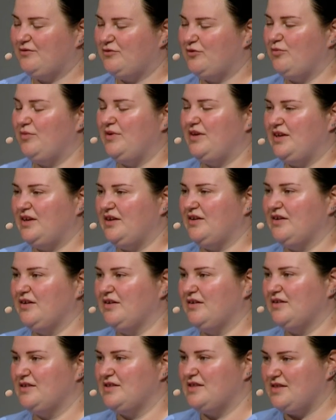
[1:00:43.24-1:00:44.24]
have to be
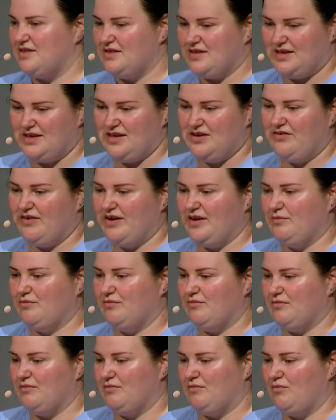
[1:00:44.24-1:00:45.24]
here. Here
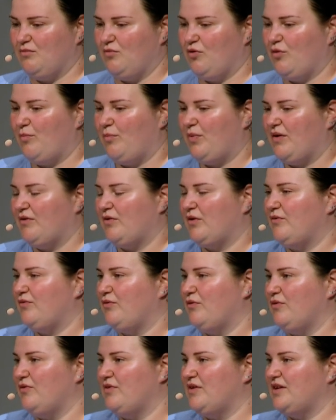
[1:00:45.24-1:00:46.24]
I'm more
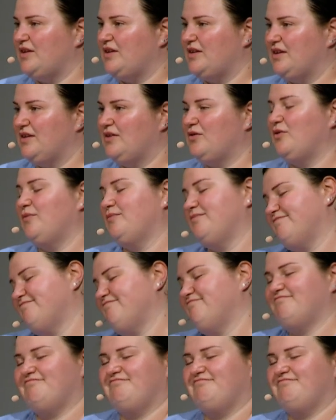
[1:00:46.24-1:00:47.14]
powerful than at home.